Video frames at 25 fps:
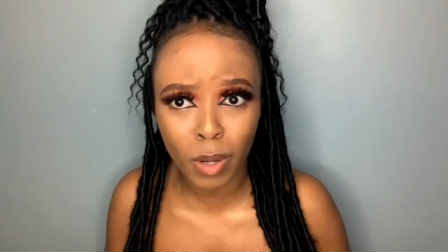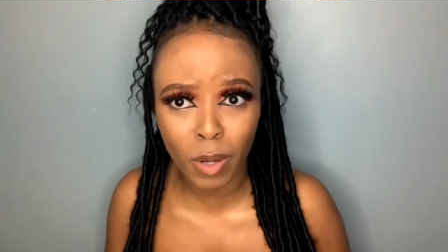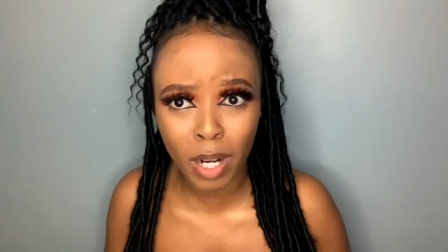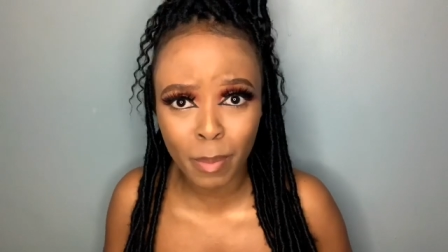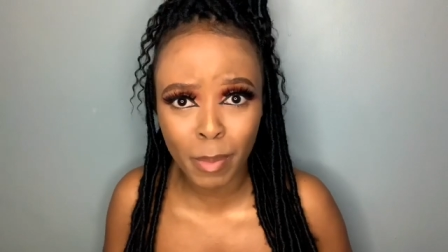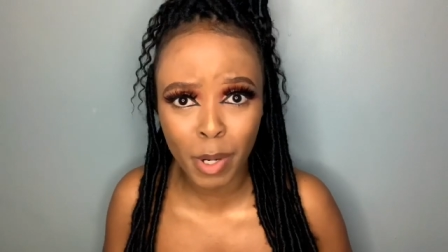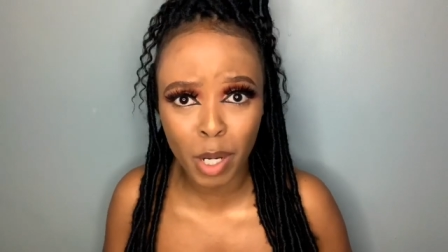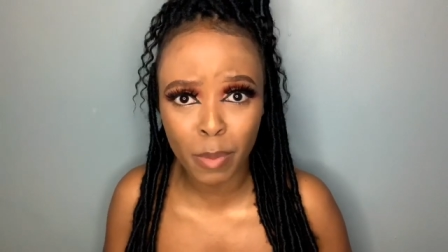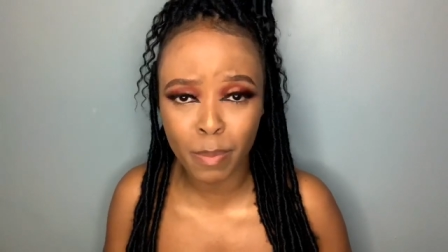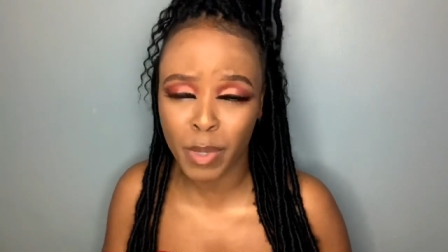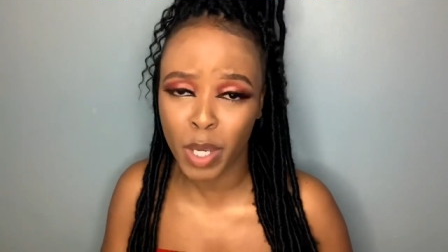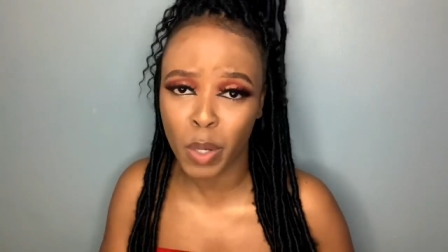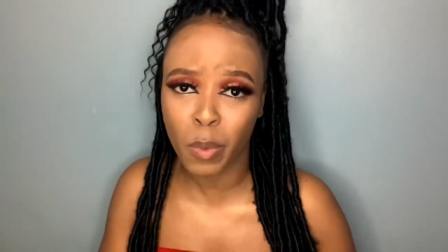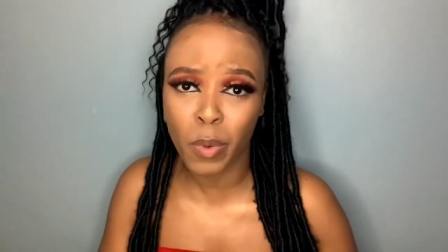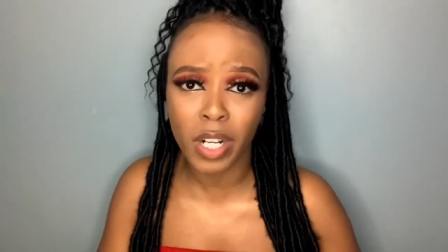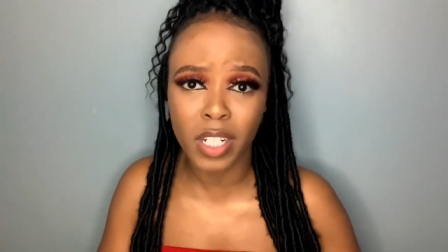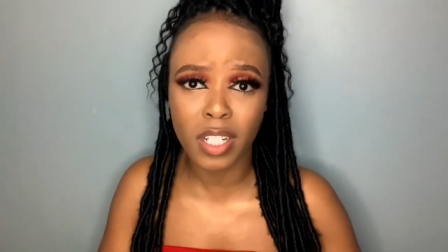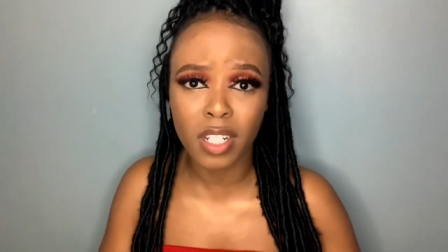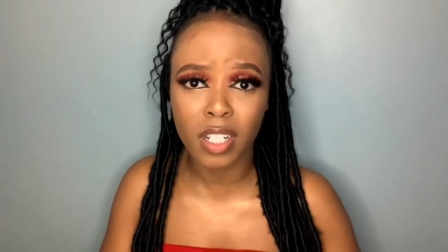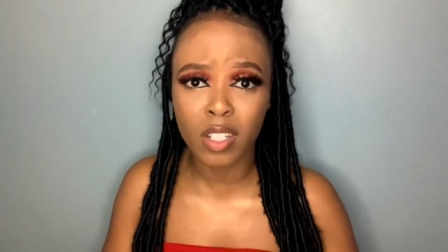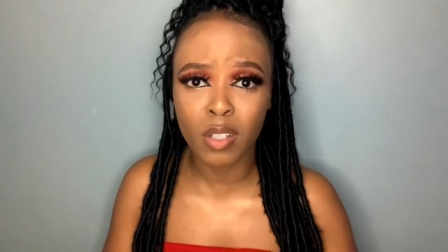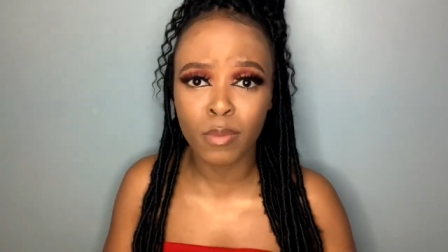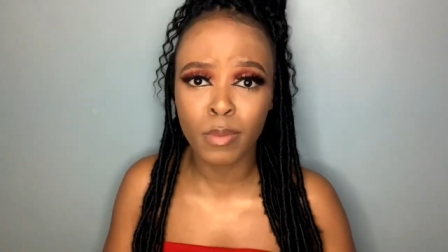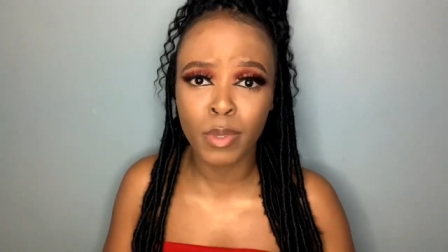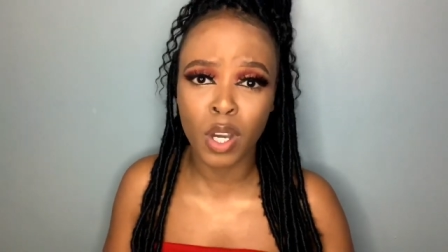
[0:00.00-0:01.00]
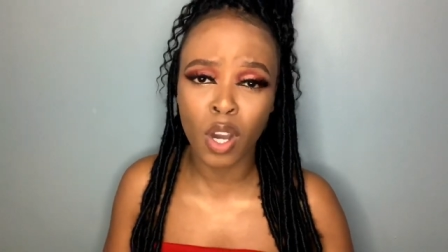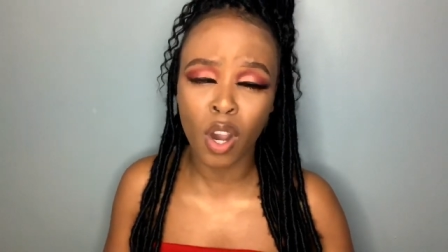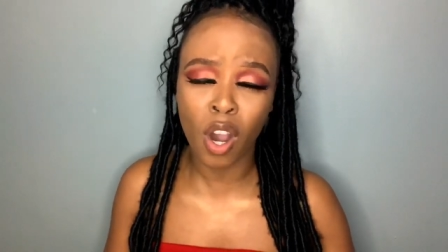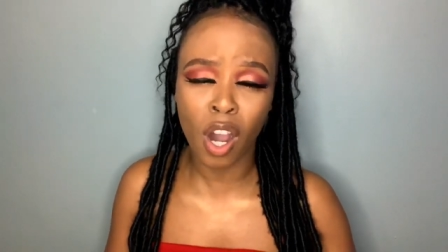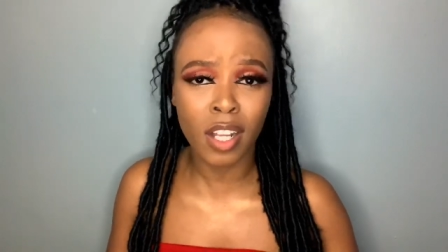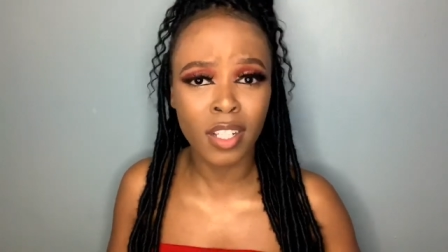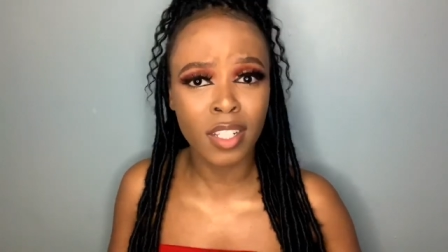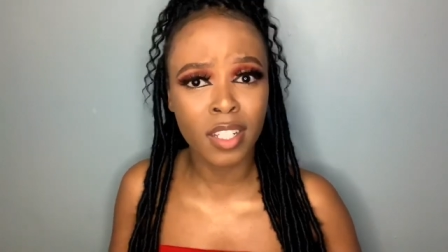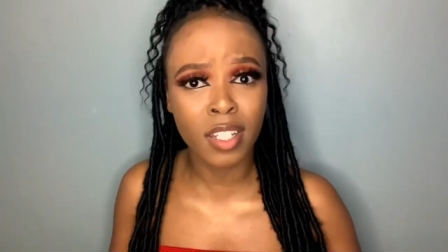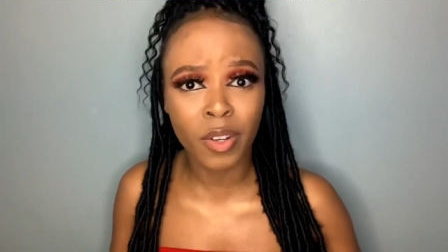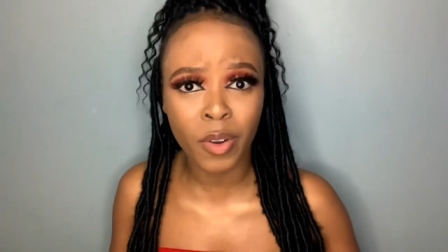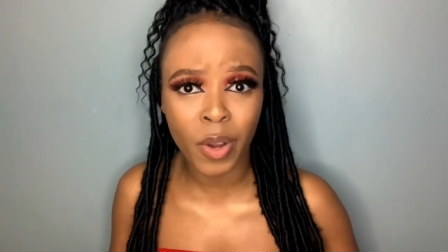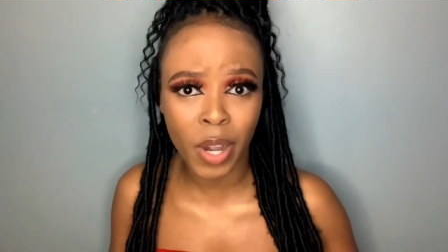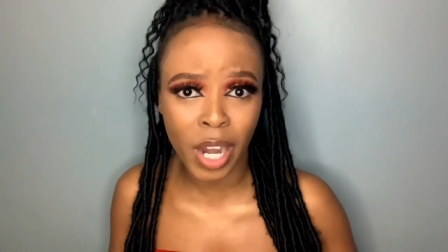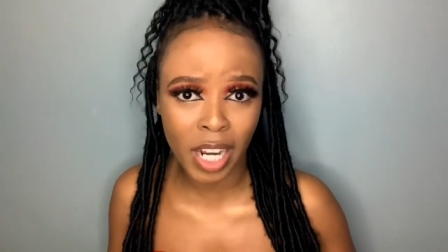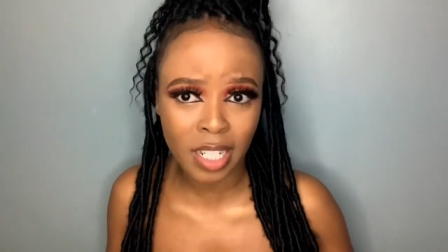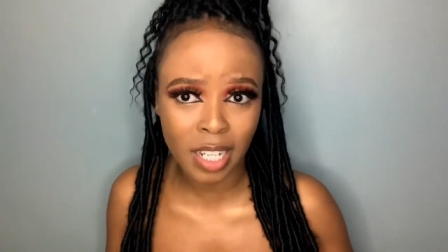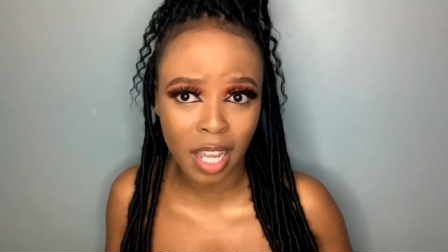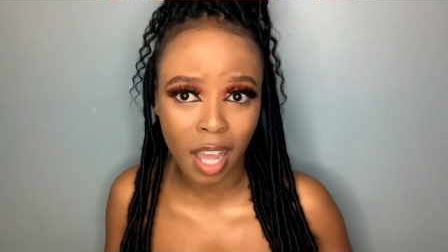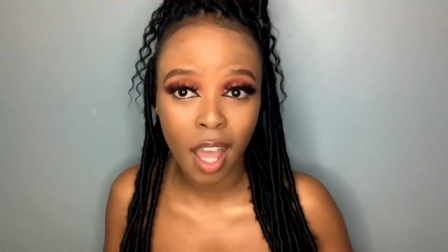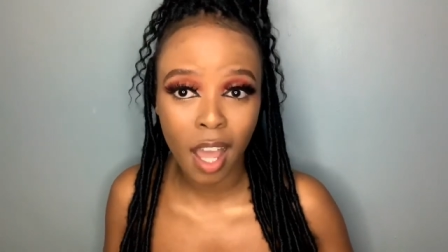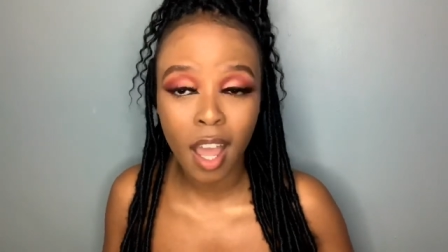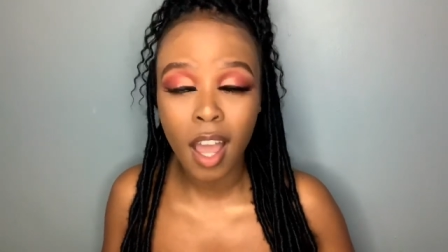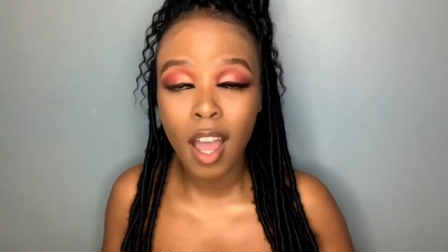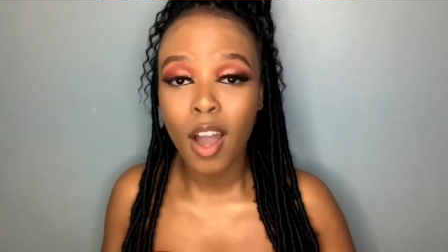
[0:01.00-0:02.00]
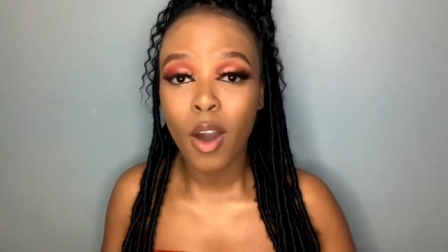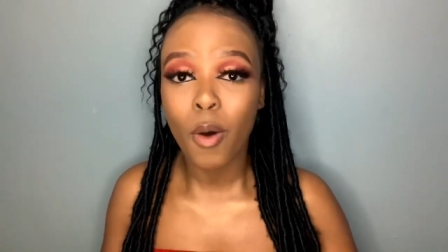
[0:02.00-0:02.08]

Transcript: What about me wanting to be a content creator?